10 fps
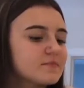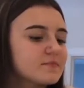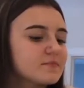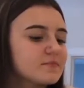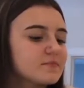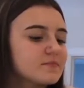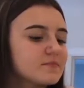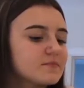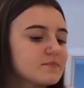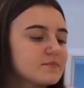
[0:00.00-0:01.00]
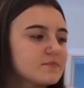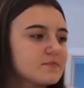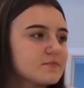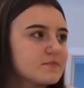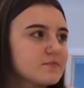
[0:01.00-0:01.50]

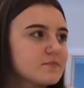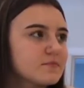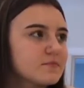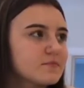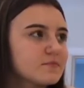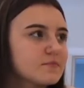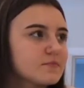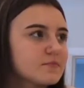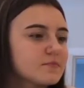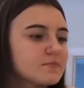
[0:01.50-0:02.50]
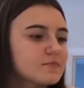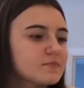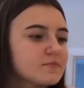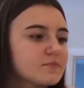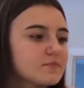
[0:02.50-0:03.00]

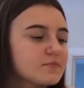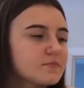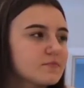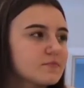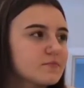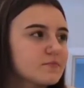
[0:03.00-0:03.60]
No words are spoken by the person on screen.